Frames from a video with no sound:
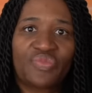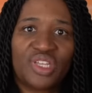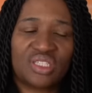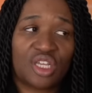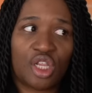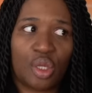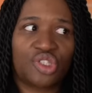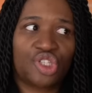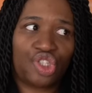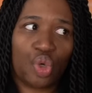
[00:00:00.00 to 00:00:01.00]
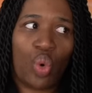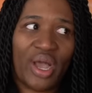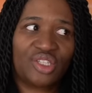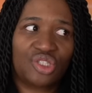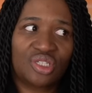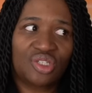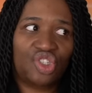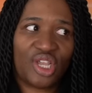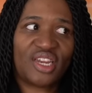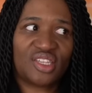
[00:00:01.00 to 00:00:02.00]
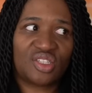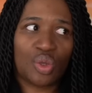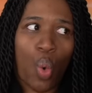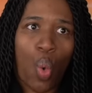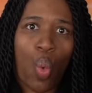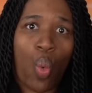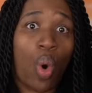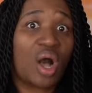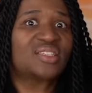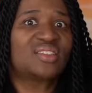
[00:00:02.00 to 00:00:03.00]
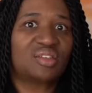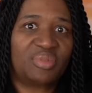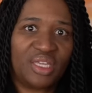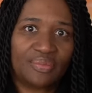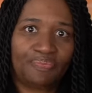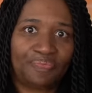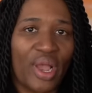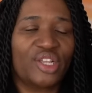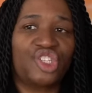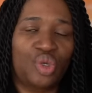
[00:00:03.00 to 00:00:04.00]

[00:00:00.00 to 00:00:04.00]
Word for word: is the closest to what Jadis wants to be, right?